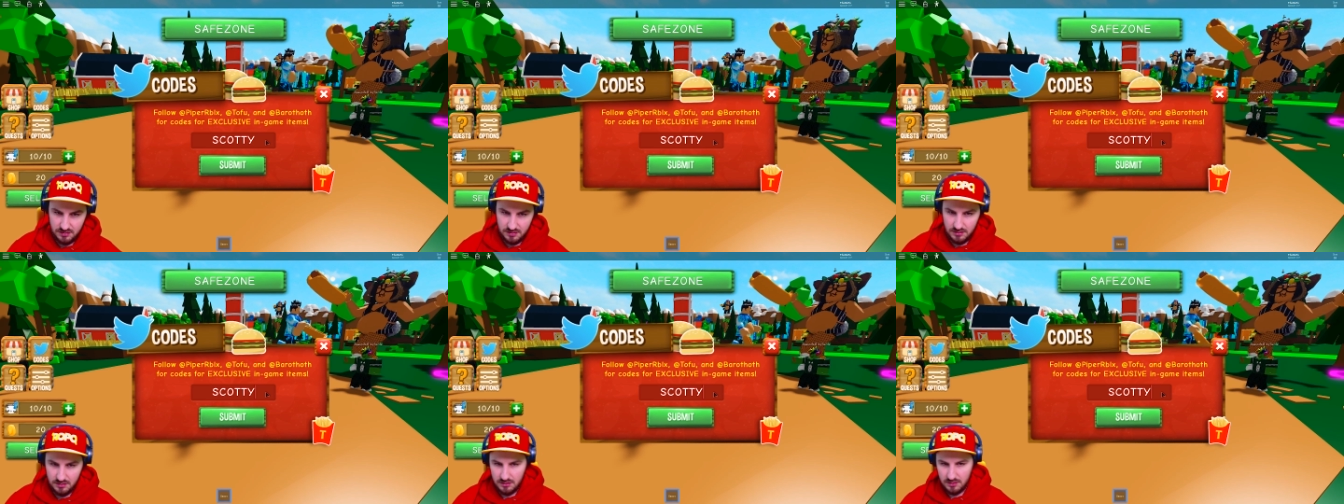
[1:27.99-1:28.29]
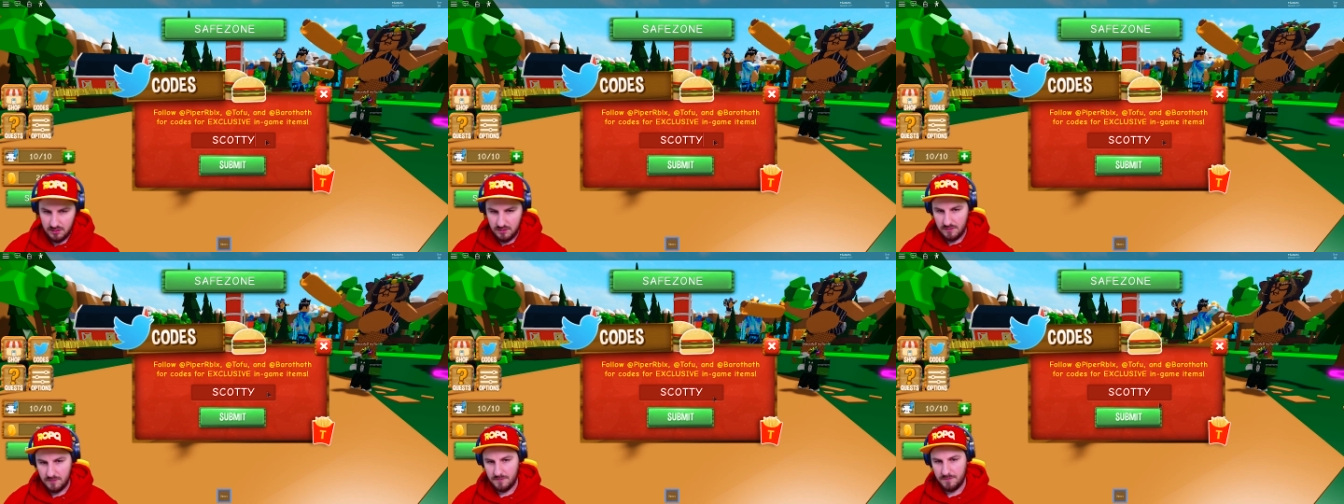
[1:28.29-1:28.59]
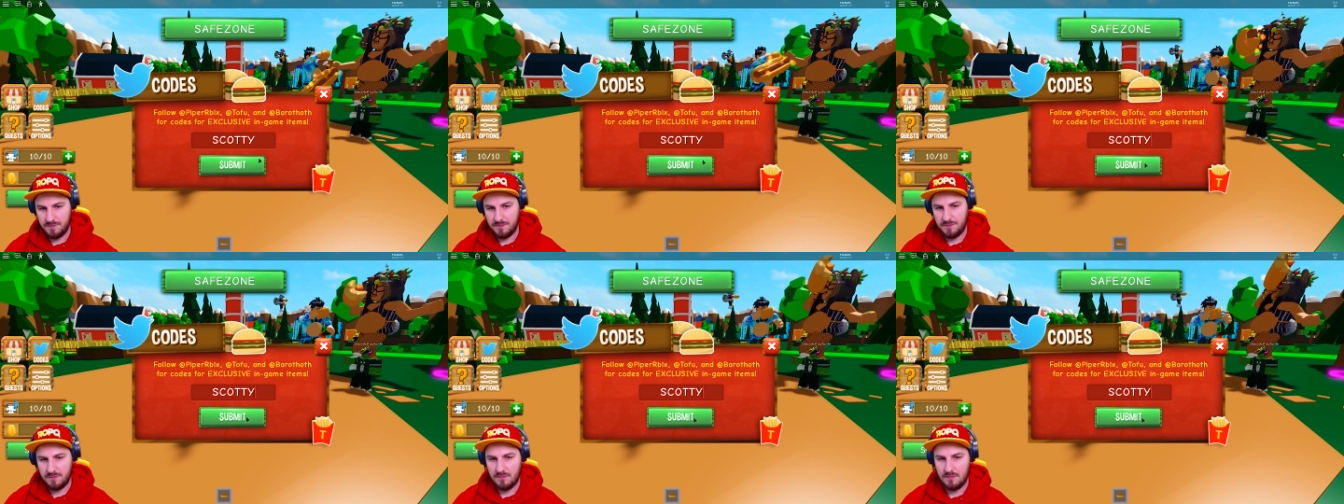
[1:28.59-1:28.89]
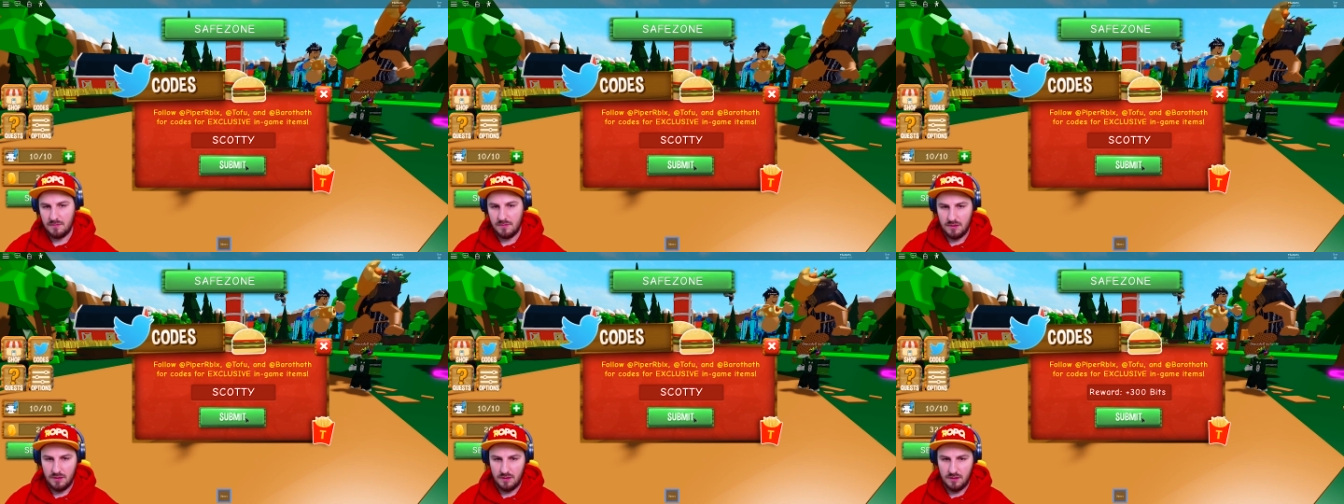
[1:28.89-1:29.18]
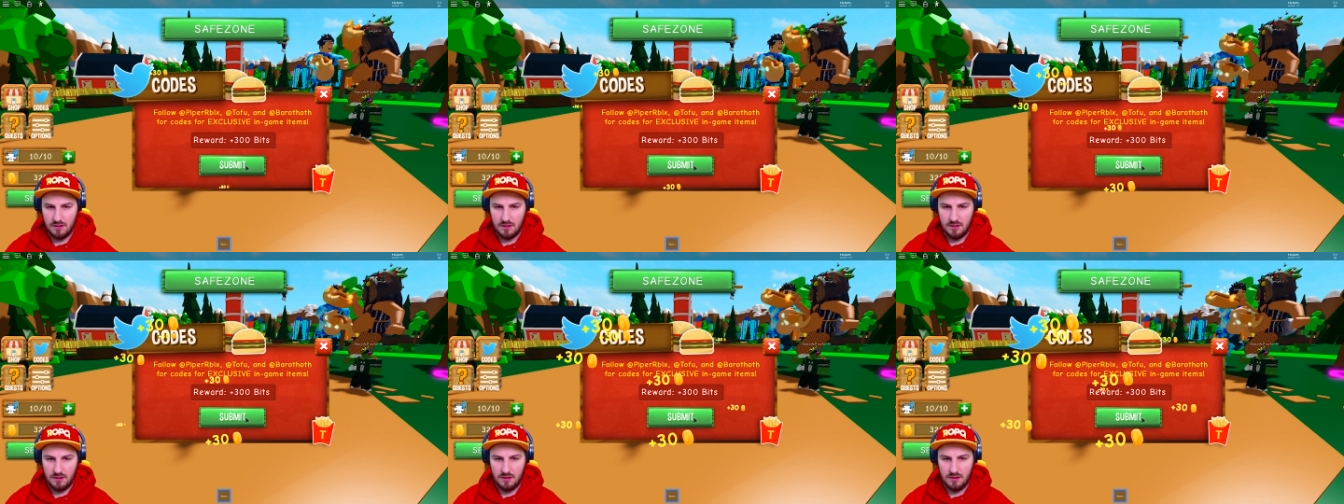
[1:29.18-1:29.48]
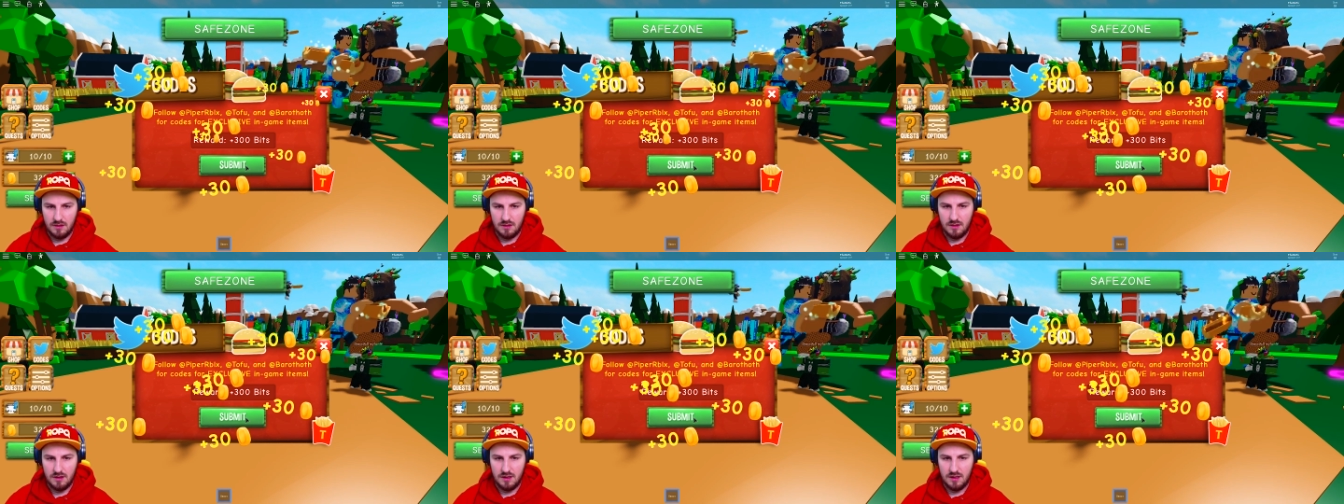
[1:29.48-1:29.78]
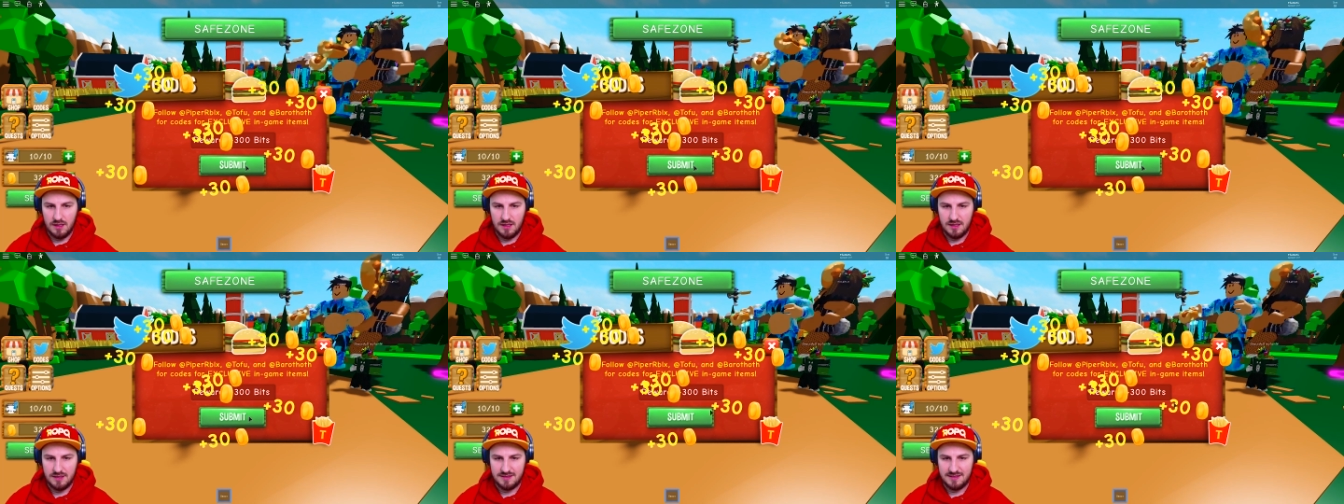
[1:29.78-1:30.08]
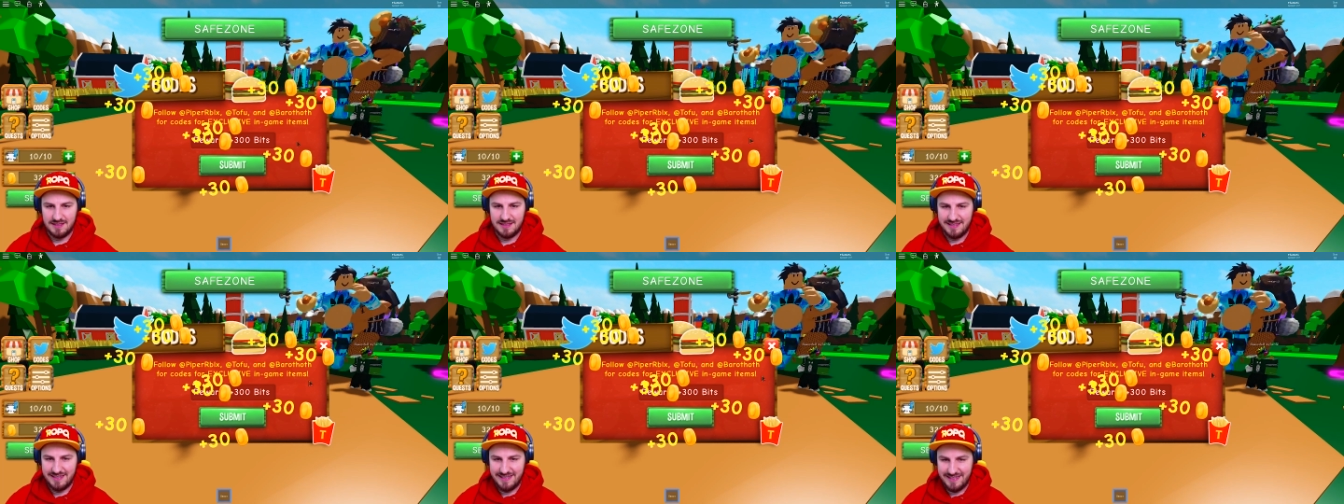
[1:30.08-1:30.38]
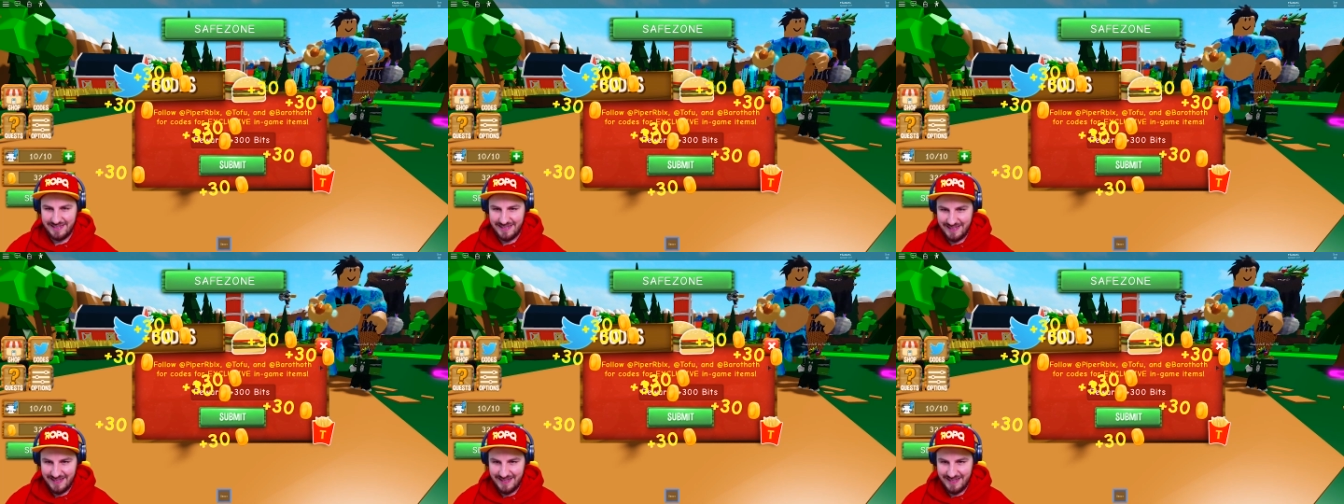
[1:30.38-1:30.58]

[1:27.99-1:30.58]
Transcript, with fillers: Oh, wait, all, like, does it matter? Caps or anything?